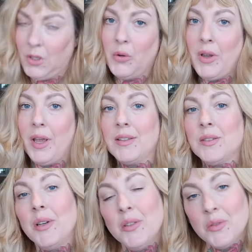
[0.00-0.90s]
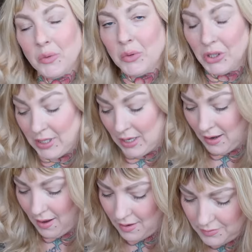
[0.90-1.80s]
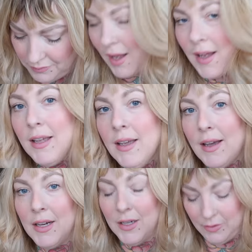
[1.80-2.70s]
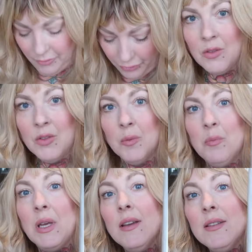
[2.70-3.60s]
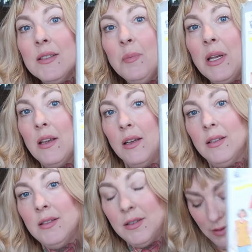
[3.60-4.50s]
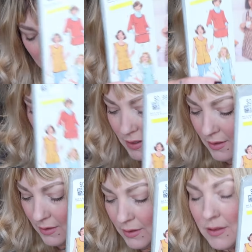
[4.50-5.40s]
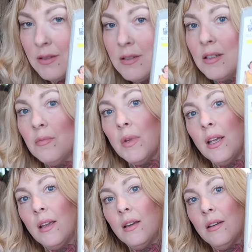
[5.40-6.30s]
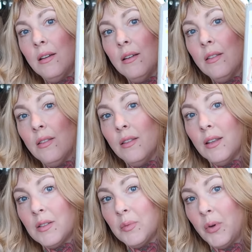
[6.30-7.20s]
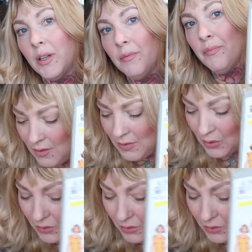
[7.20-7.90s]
okay, so here's what we're looking at. I have the biggest piece needed to make this one. The